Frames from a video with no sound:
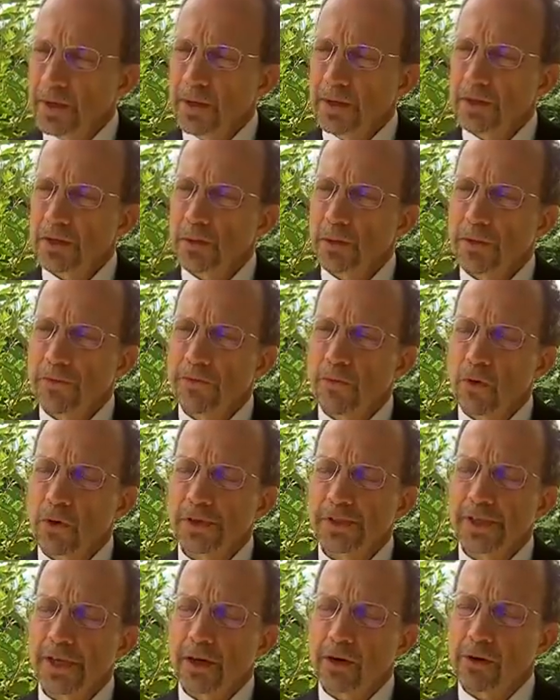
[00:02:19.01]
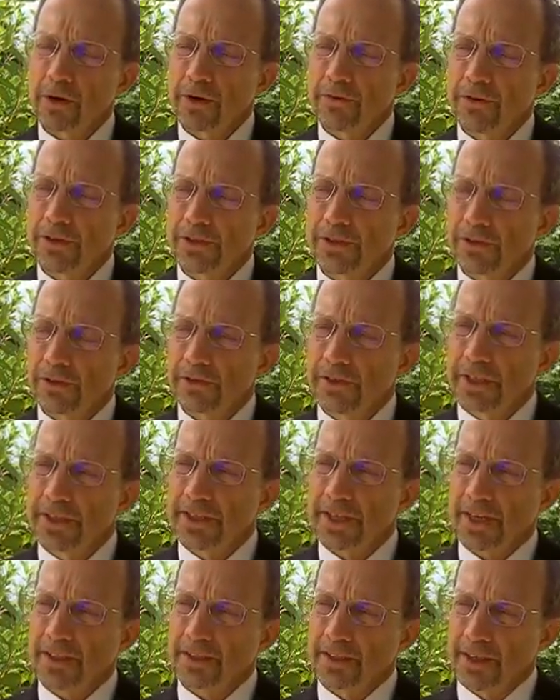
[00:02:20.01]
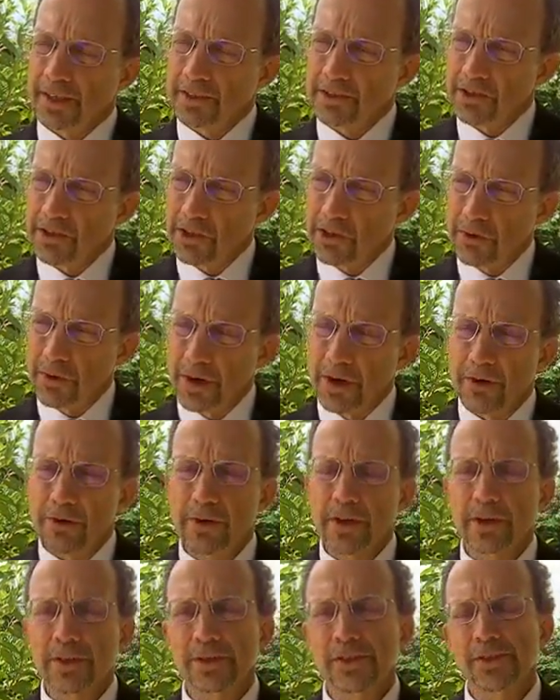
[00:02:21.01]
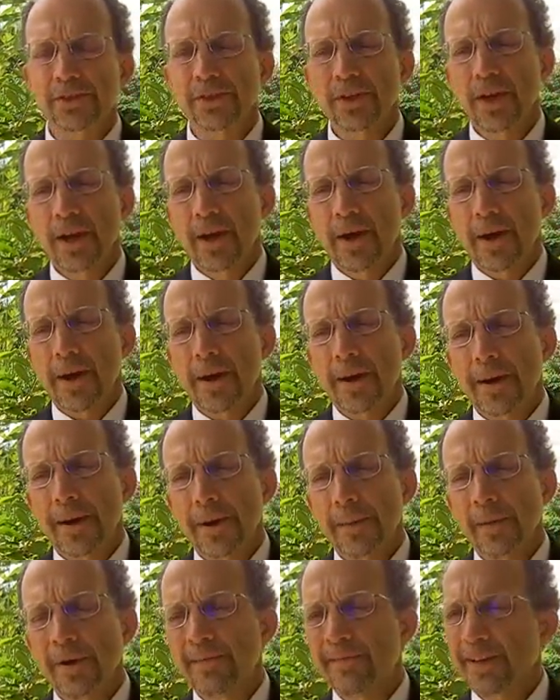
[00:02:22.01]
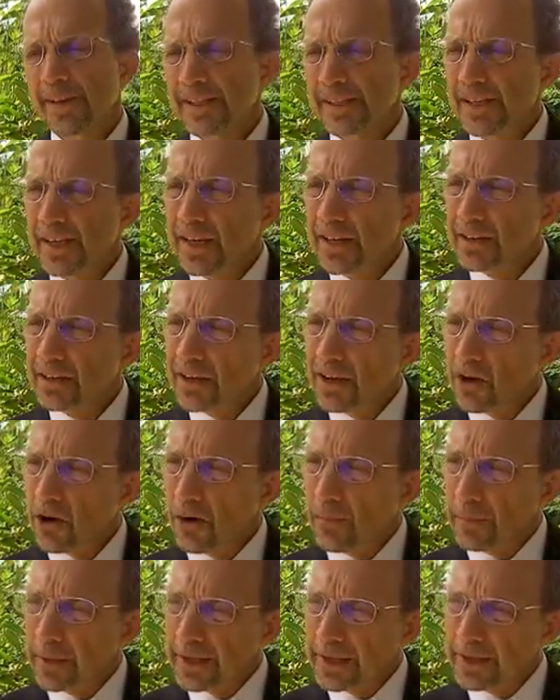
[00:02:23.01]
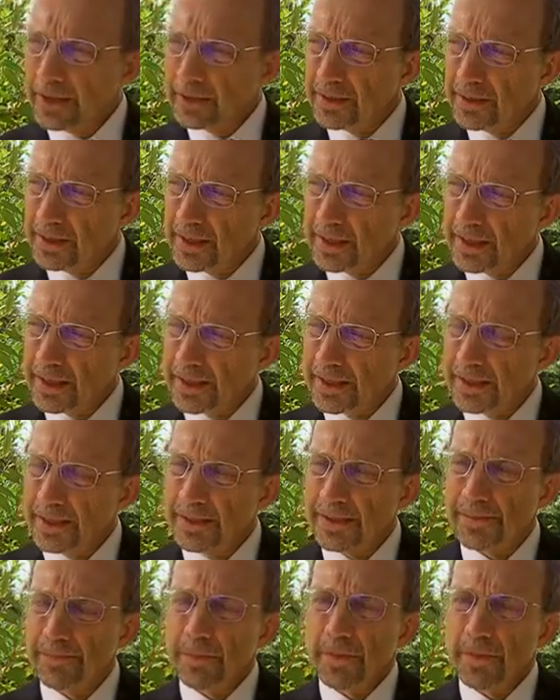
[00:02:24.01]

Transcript: So we're focusing our efforts on detecting it in new areas, investigating complicated cases.